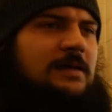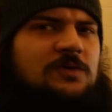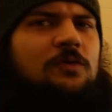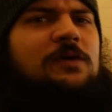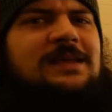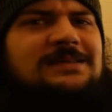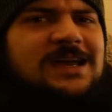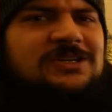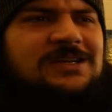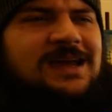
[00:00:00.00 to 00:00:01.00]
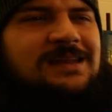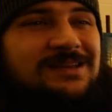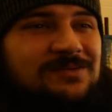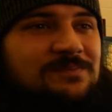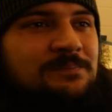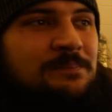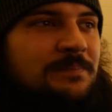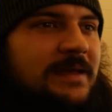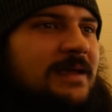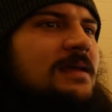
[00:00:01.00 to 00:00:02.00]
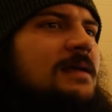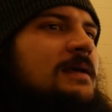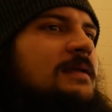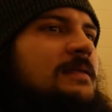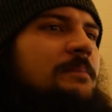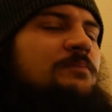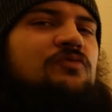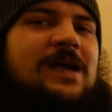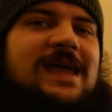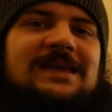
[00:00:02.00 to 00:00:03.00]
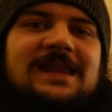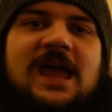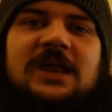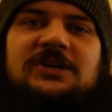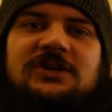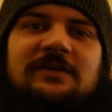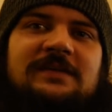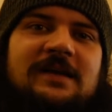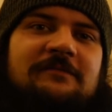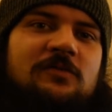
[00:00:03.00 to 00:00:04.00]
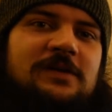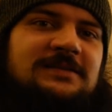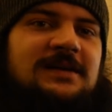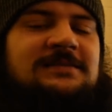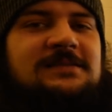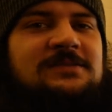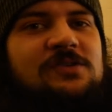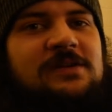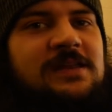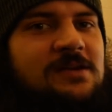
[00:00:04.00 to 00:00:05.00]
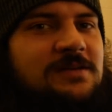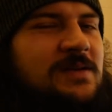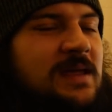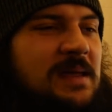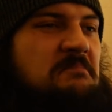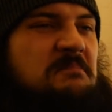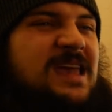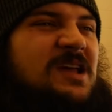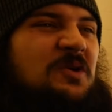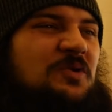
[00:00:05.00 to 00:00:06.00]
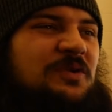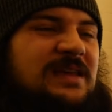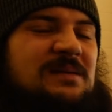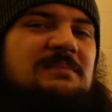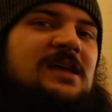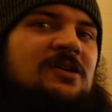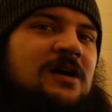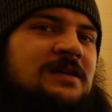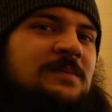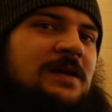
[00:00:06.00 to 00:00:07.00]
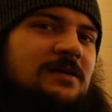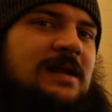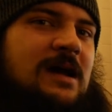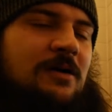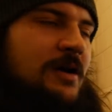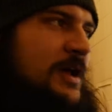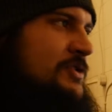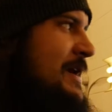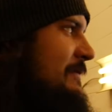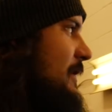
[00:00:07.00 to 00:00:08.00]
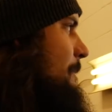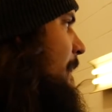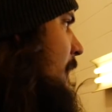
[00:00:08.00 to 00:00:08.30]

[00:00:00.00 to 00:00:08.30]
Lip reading: torque is actually kind of the the ragged edge of the M46's third gear, so it may hold, it may not, depending on how hard I drive it.